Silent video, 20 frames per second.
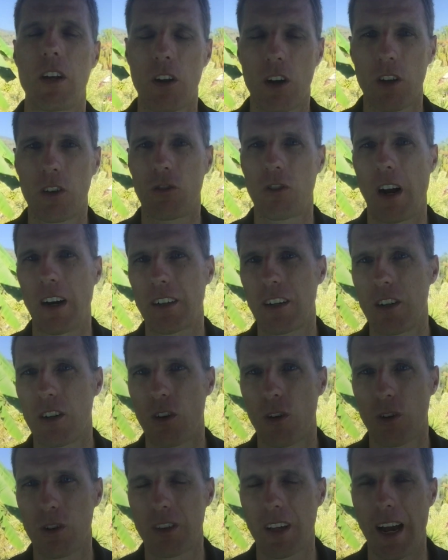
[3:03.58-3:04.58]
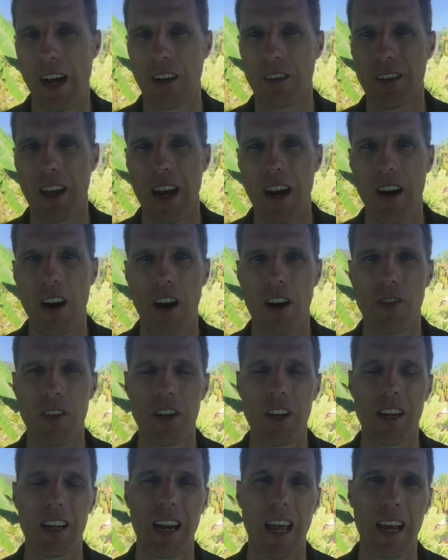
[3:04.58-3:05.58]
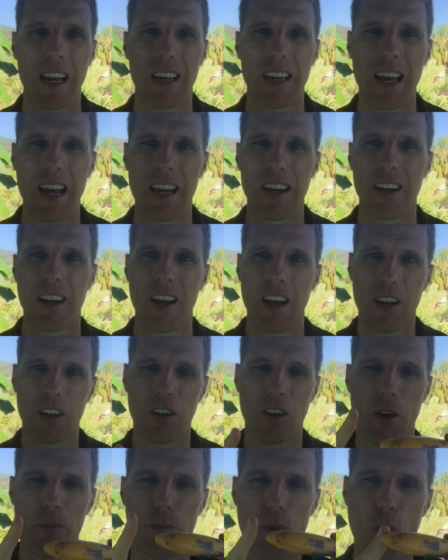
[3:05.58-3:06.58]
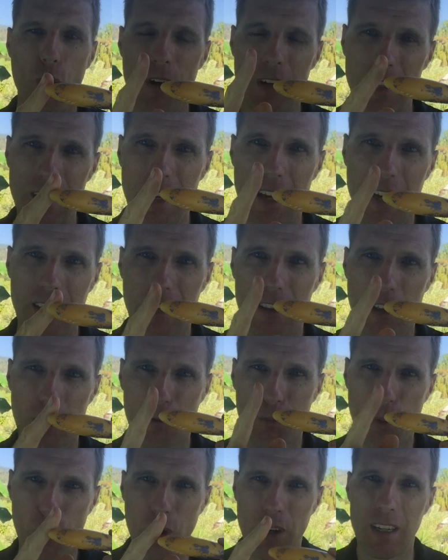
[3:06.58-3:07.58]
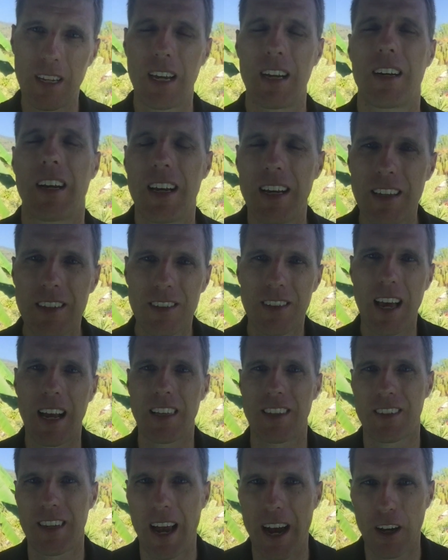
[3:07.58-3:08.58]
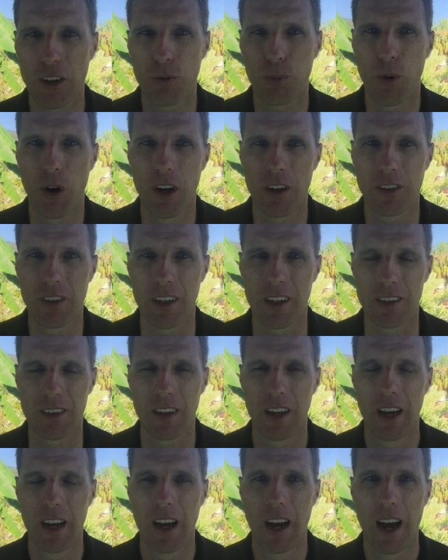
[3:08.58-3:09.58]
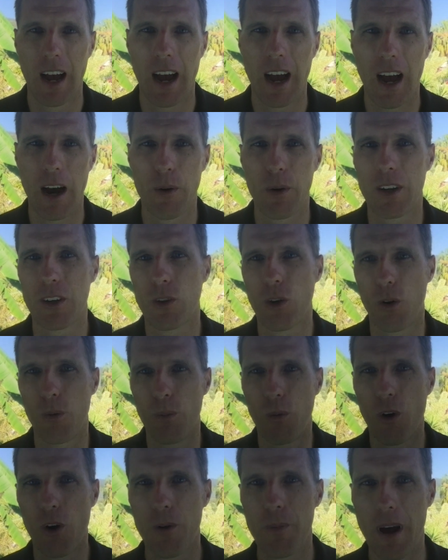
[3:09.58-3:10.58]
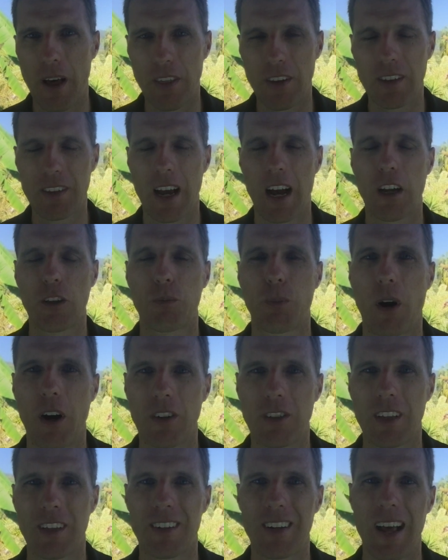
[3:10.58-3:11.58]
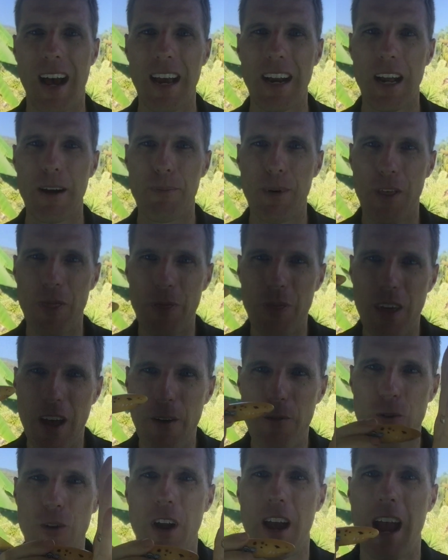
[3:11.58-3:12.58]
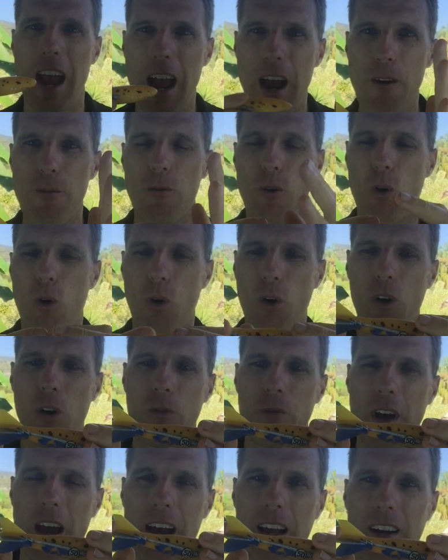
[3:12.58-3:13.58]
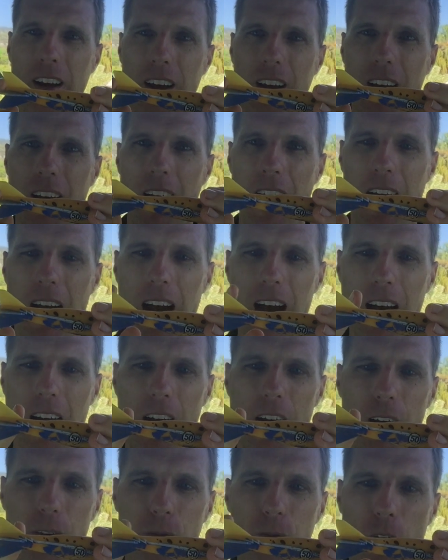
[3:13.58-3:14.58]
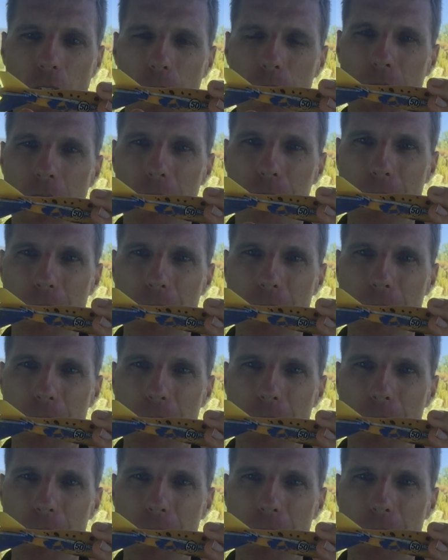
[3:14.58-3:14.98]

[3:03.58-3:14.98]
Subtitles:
you're constructing your sales arrow, then you're going to get to the pointy end, and this pointy end is that sales process. We can talk more about the sales process later, but if you have all of that from the